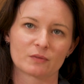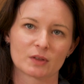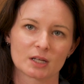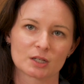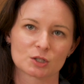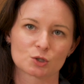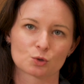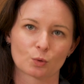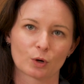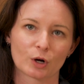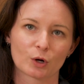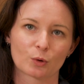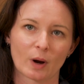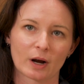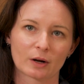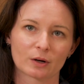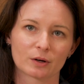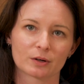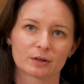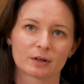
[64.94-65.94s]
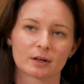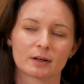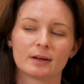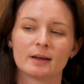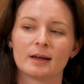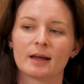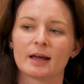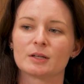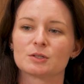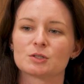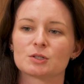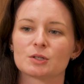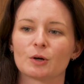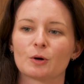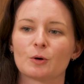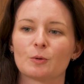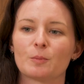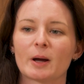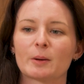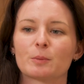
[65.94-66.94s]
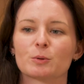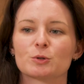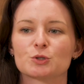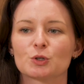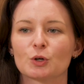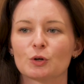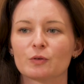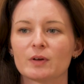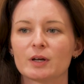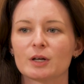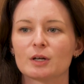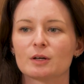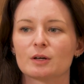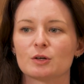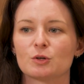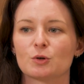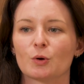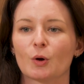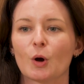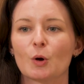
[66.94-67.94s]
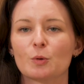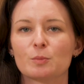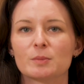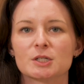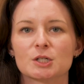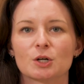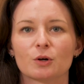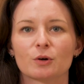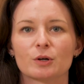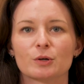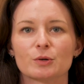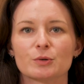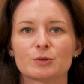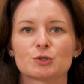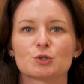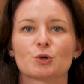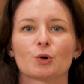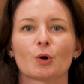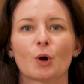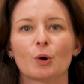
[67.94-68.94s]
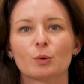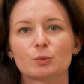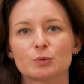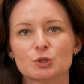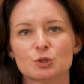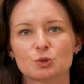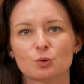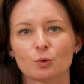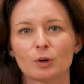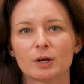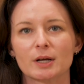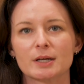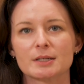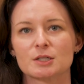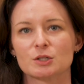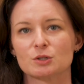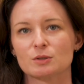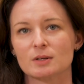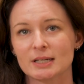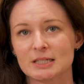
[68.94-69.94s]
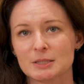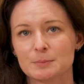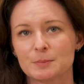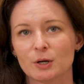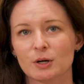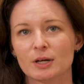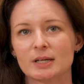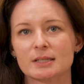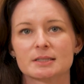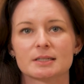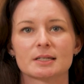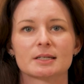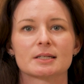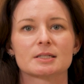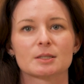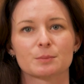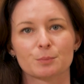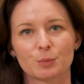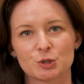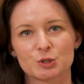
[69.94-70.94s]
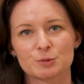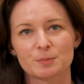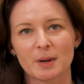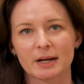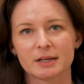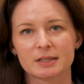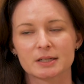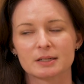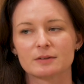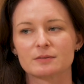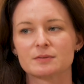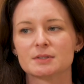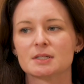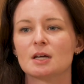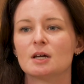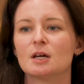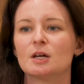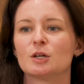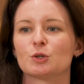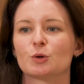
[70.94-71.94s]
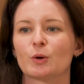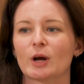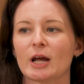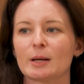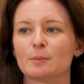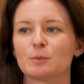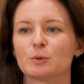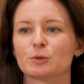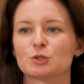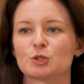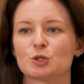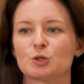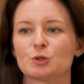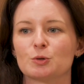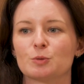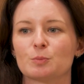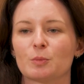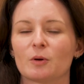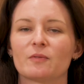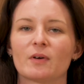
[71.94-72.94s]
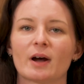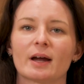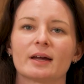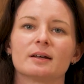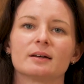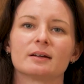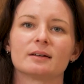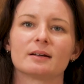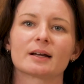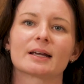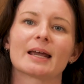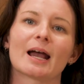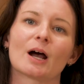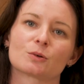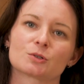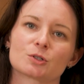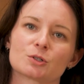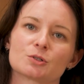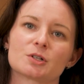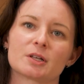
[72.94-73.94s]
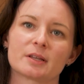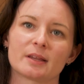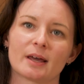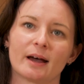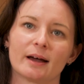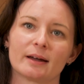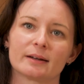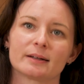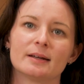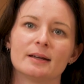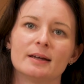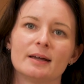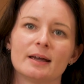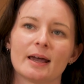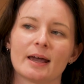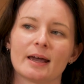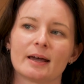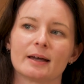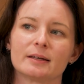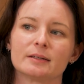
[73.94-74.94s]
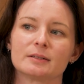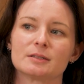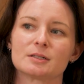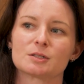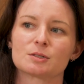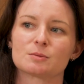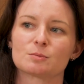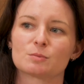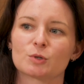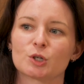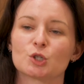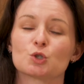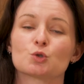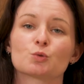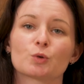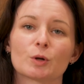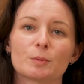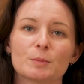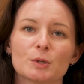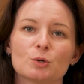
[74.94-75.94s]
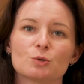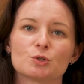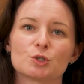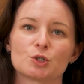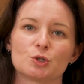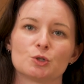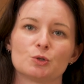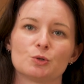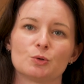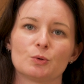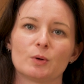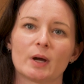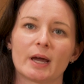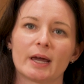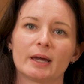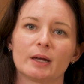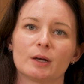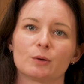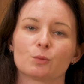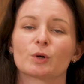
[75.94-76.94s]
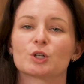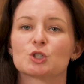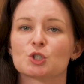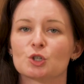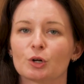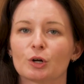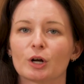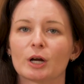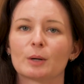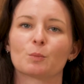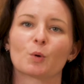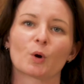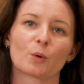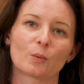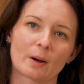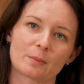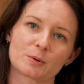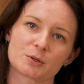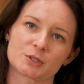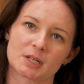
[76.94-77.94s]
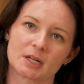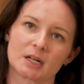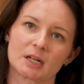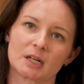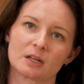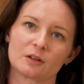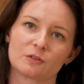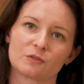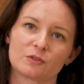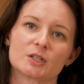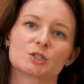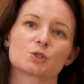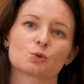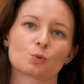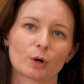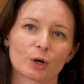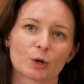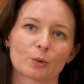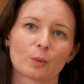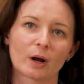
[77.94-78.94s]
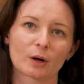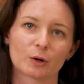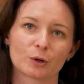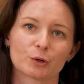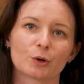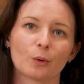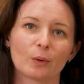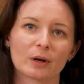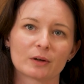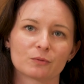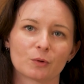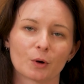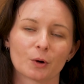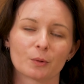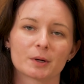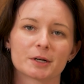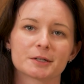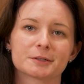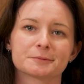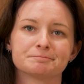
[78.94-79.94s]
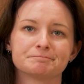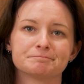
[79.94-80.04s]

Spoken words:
of the historic record. And so by preserving your own materials, your own stories and experiences and perspectives, you're able to provide a counter to that and contribute to a richer and more representative historic record going forward.